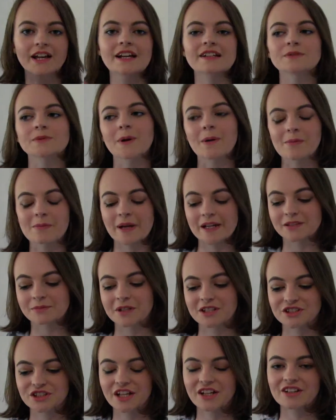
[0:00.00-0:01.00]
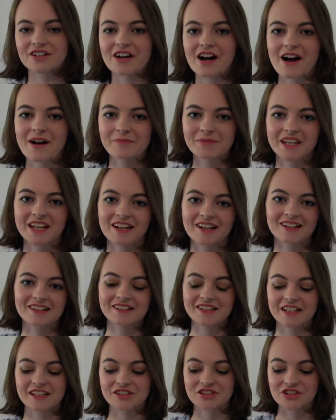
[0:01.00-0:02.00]
guys, welcome back to my channel. I'm Kayleigh,
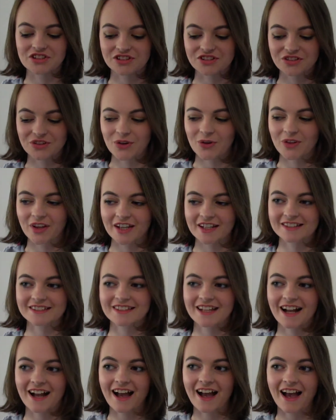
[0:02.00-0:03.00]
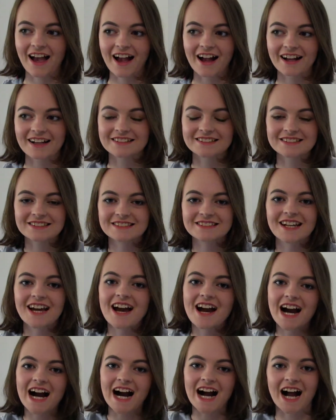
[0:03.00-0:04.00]
in case you didn't know that. And
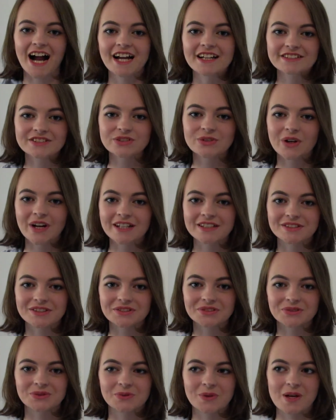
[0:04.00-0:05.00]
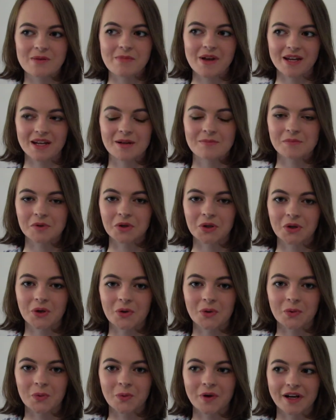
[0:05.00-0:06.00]
I tried to do a makeup look
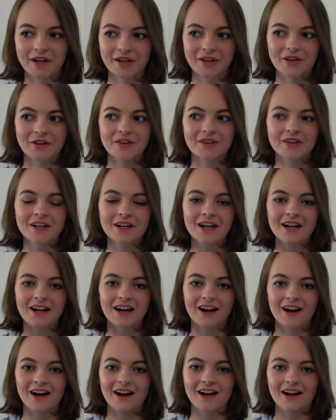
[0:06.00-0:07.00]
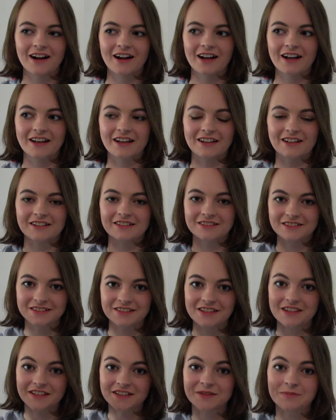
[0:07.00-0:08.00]
where I
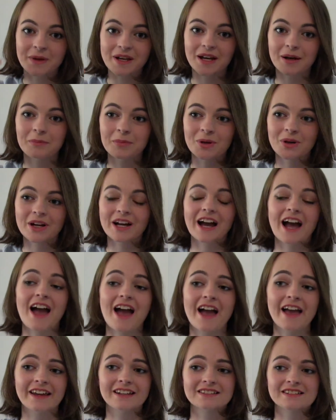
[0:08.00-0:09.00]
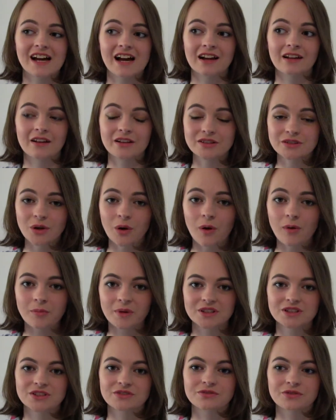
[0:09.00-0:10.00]
did this makeup look and I lost a whole
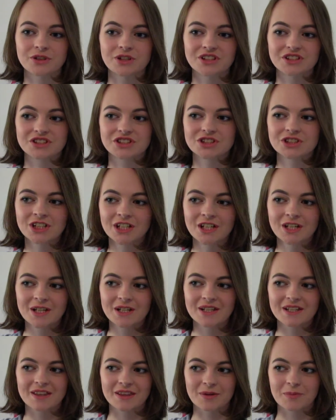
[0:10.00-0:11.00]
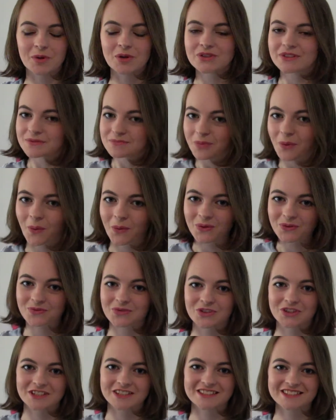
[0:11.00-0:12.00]
bunch of footage. The most important
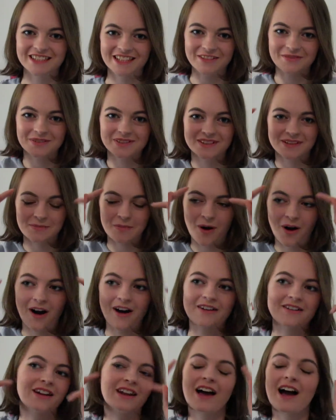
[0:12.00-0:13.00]
footage, it was the part